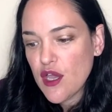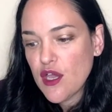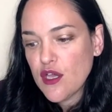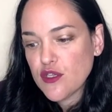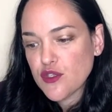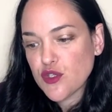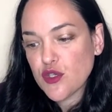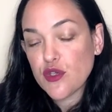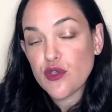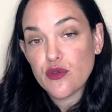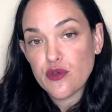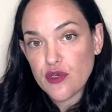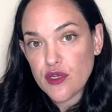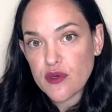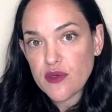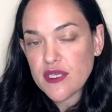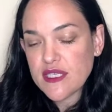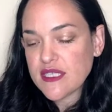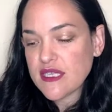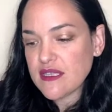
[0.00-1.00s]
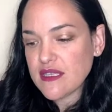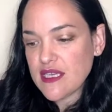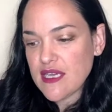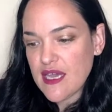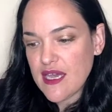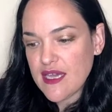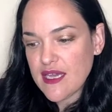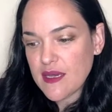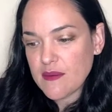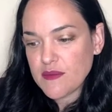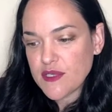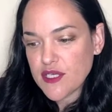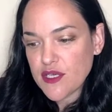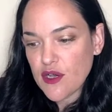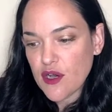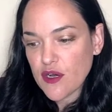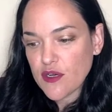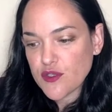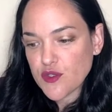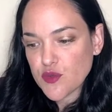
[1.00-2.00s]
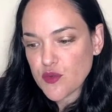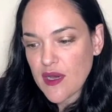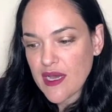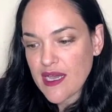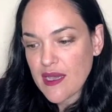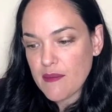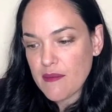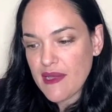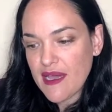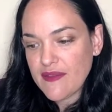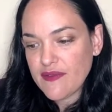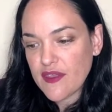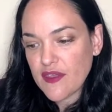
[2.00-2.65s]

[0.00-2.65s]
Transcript: So you'll notice that the AMDRs recommend